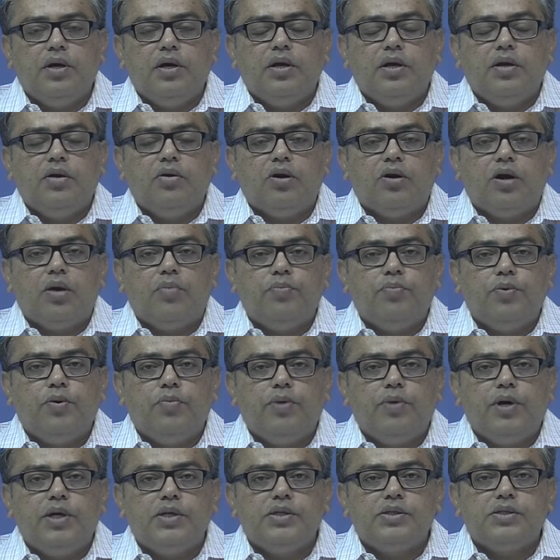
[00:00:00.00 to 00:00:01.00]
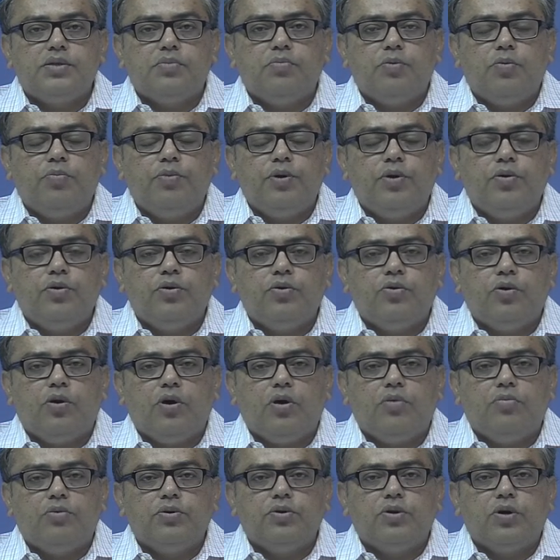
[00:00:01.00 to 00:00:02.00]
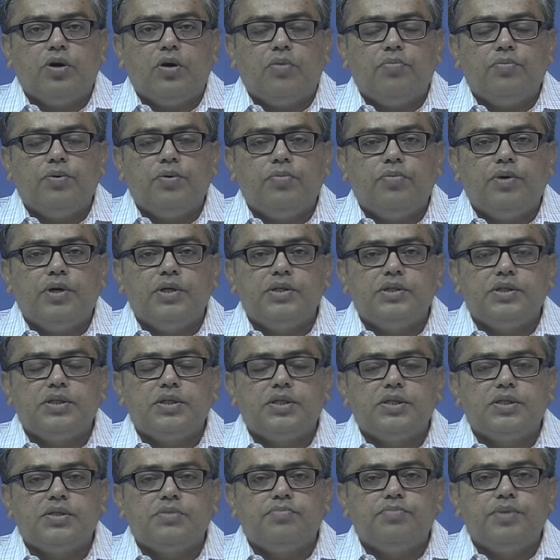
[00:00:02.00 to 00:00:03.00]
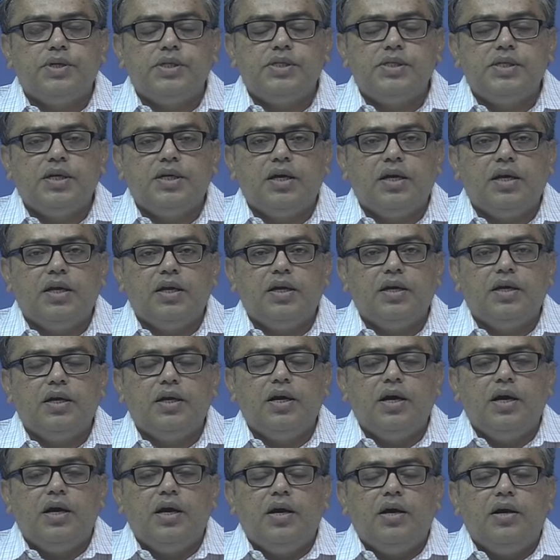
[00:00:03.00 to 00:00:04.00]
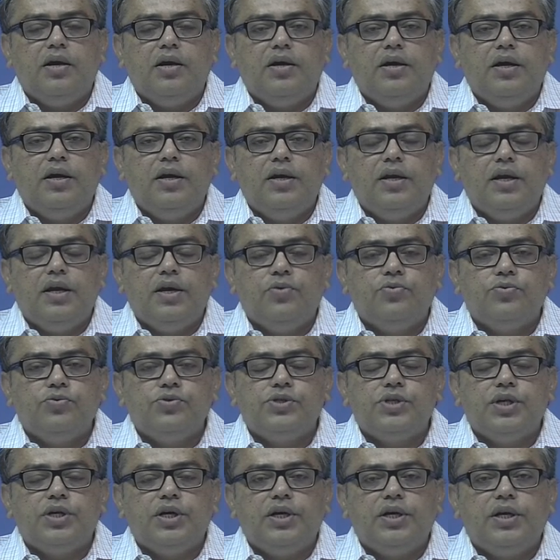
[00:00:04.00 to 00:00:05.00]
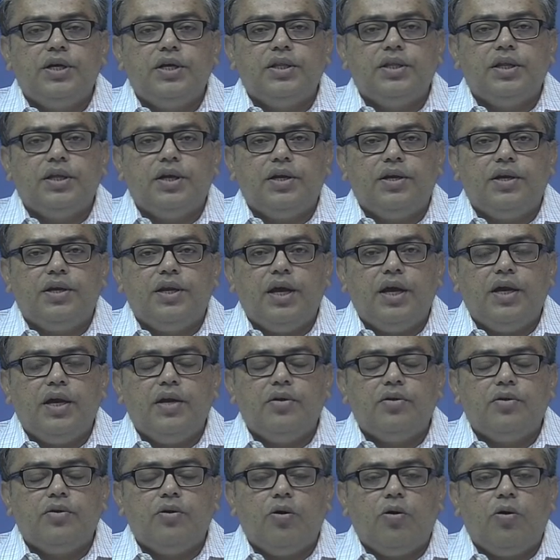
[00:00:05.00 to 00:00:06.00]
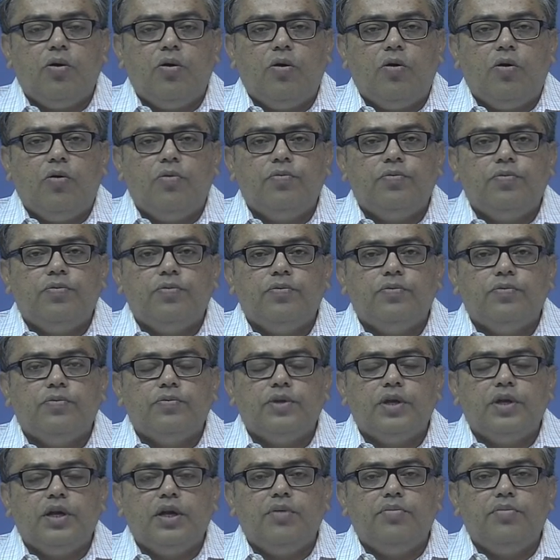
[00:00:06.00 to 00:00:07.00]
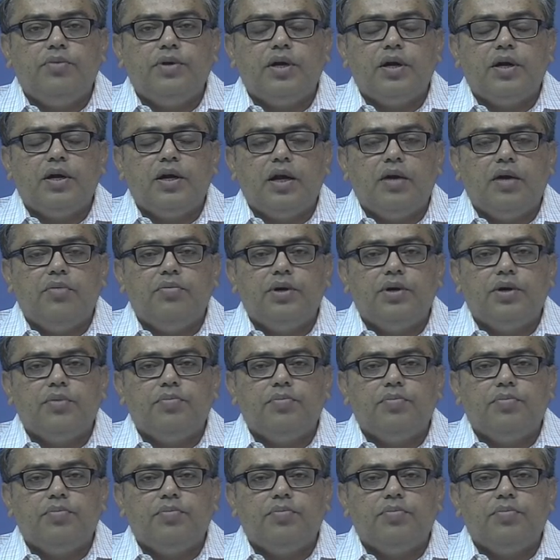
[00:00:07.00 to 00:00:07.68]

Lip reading: Now, compromise, the moment we talk about the compromise, it is basically renegotiating the date of the limited liability